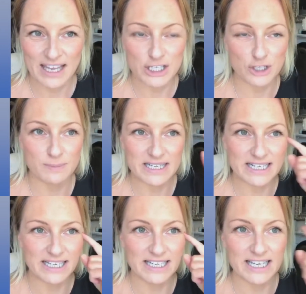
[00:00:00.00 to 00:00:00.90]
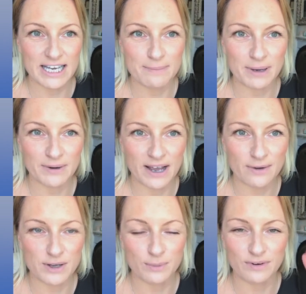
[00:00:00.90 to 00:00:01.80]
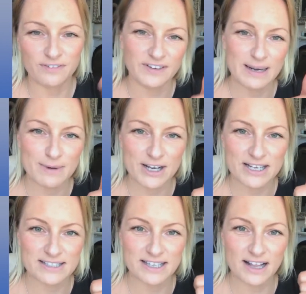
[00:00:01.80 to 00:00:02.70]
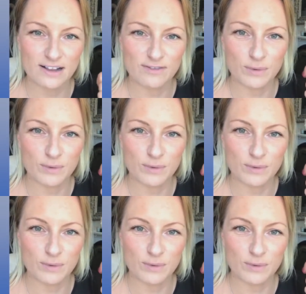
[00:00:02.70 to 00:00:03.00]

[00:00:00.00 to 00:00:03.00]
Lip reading: to be clear about how you want to feel about yourself,